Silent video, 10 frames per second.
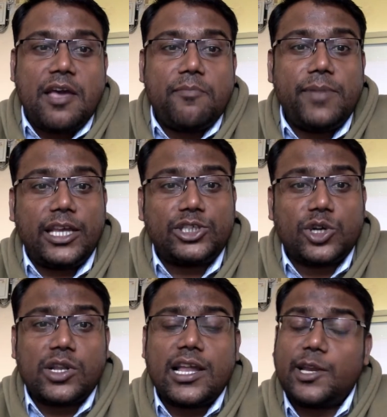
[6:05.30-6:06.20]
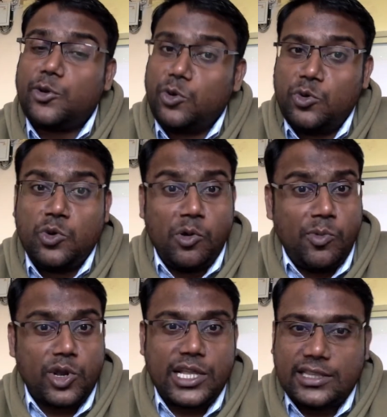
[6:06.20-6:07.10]
Make sure that you do no
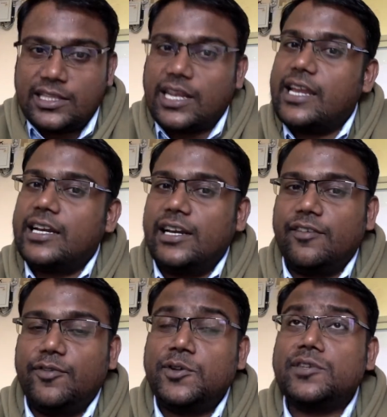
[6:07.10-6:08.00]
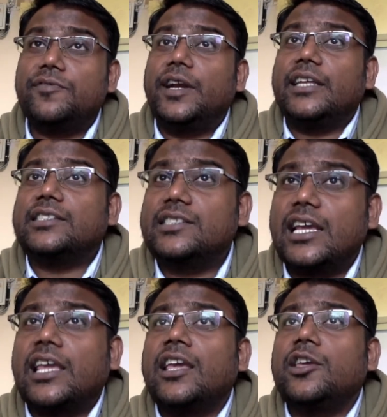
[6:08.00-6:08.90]
more than 3 interviews. If it is
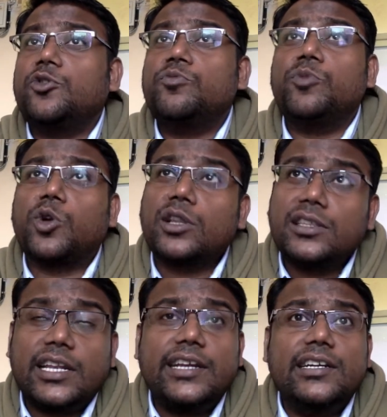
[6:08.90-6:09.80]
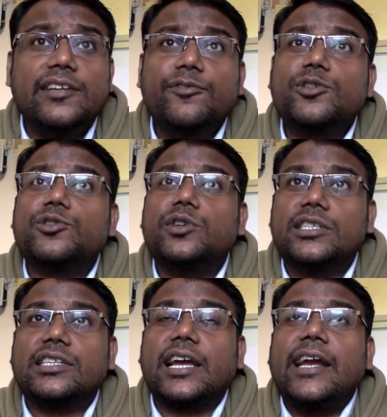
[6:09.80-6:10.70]
taking you more than 3 interviews to
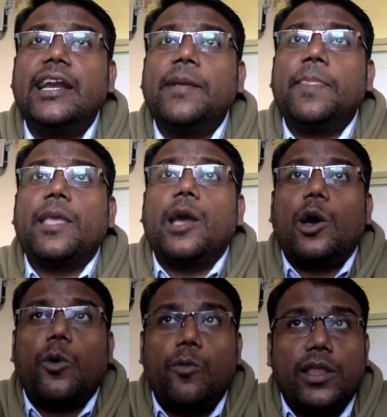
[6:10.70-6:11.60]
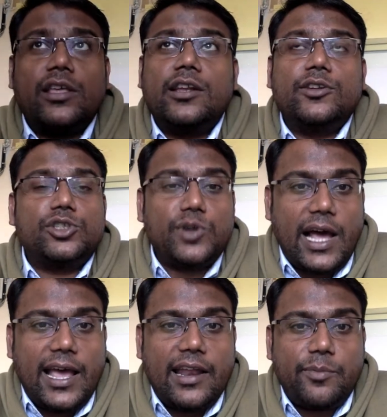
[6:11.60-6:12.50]
decide whether you should
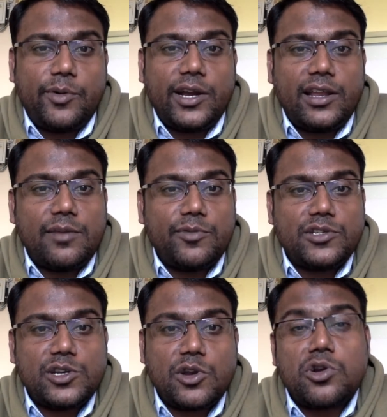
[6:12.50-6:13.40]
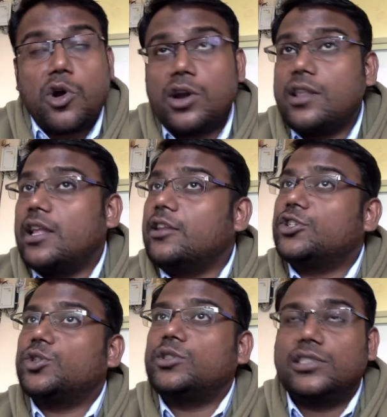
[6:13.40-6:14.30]
hire a particular person or not, then you
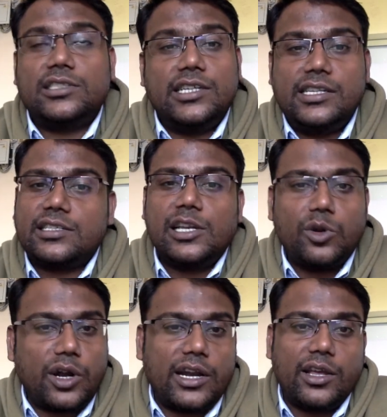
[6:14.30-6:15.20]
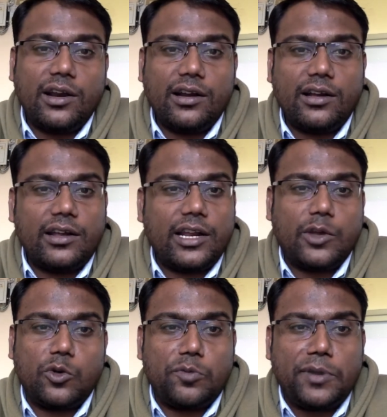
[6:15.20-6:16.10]
should seriously look at your
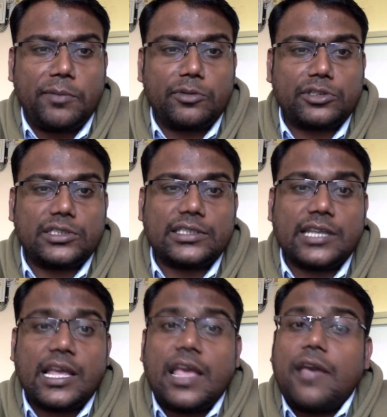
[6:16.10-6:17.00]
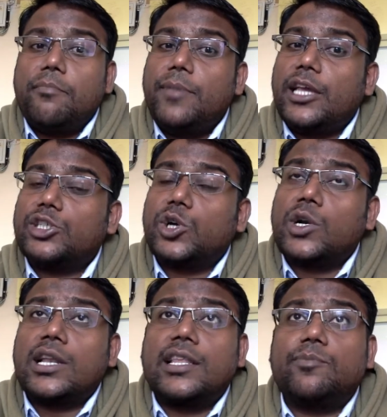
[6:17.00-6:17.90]
recruitment process. Make sure
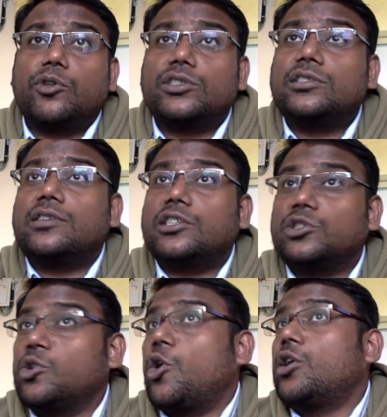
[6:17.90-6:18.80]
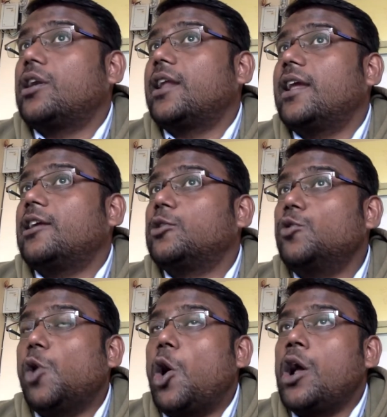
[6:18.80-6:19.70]
that the process does not take too
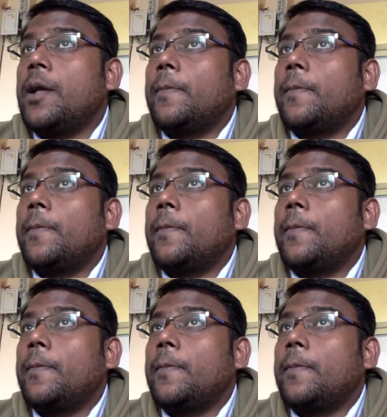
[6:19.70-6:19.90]
long.